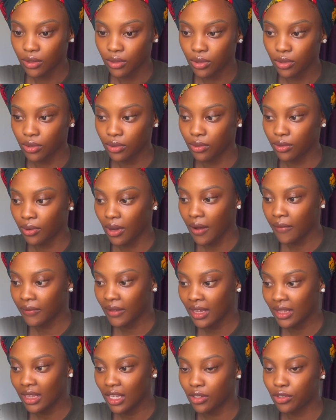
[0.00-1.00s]
So
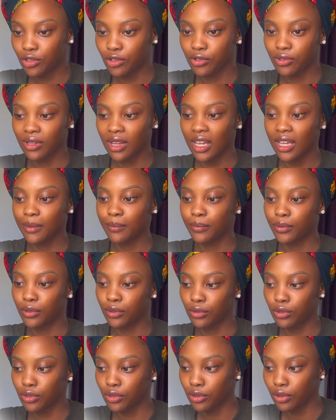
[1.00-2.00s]
after that, you now
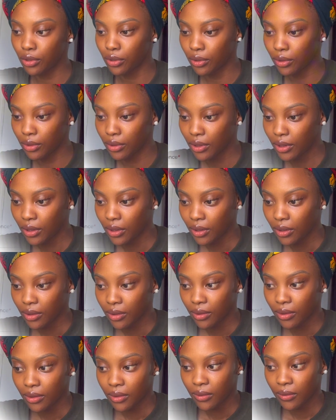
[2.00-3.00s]
input your
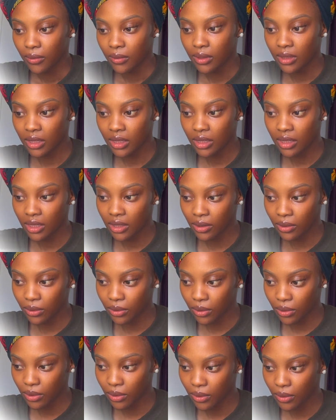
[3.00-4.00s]

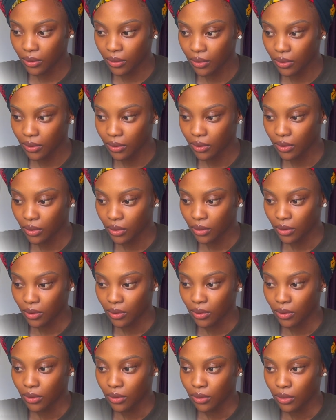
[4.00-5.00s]
details.
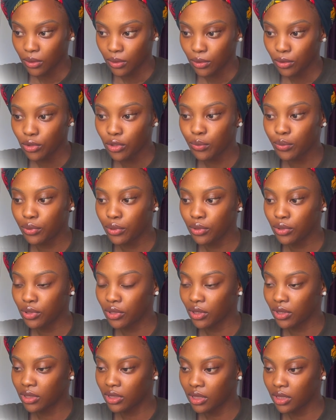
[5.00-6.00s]
You input
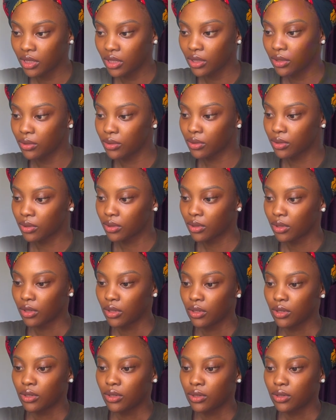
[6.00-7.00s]
your details.
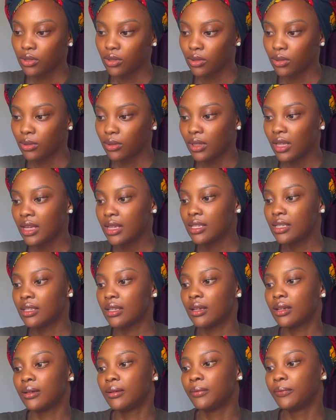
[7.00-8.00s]
So let's
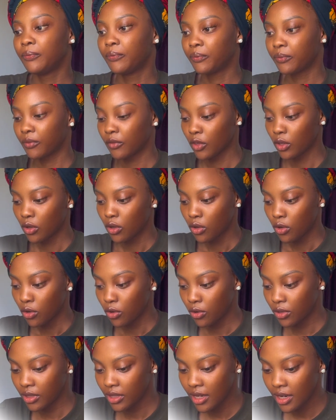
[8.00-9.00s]
say
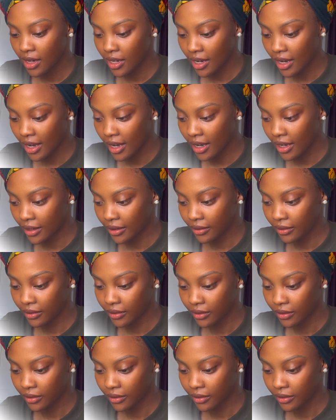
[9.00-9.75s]
Onyeka